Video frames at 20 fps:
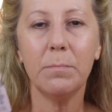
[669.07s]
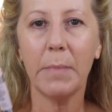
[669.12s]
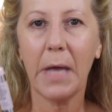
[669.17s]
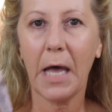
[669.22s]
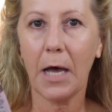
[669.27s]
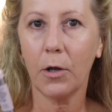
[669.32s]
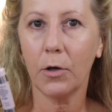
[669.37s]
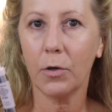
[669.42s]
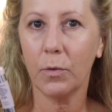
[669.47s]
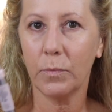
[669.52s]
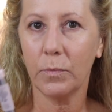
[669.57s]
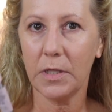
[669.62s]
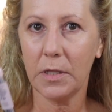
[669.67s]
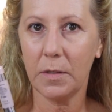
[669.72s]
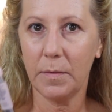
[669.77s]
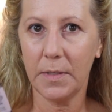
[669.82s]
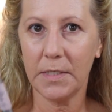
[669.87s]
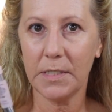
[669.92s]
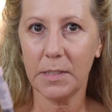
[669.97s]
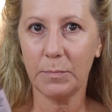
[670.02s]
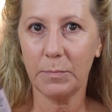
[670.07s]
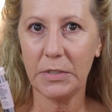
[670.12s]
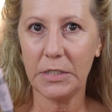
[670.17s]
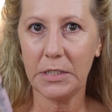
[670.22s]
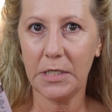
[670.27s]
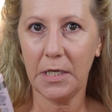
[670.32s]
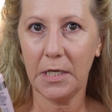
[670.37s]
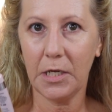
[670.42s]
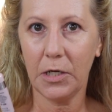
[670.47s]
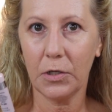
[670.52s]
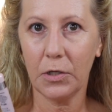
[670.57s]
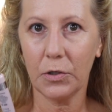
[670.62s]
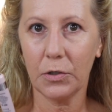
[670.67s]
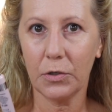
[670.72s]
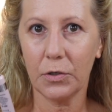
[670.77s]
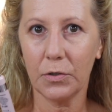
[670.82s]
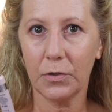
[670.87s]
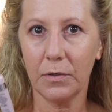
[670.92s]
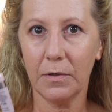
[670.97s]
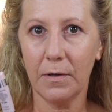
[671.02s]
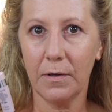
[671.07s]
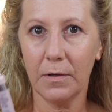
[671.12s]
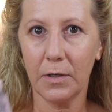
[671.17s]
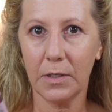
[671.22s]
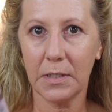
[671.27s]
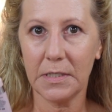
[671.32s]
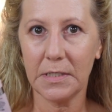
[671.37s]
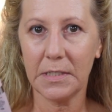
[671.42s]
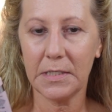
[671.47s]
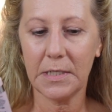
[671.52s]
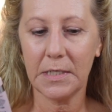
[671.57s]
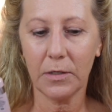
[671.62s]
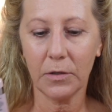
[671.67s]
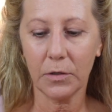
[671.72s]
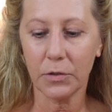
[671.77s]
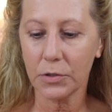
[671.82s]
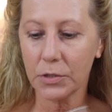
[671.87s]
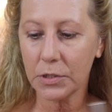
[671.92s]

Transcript: powder with this particular concealer.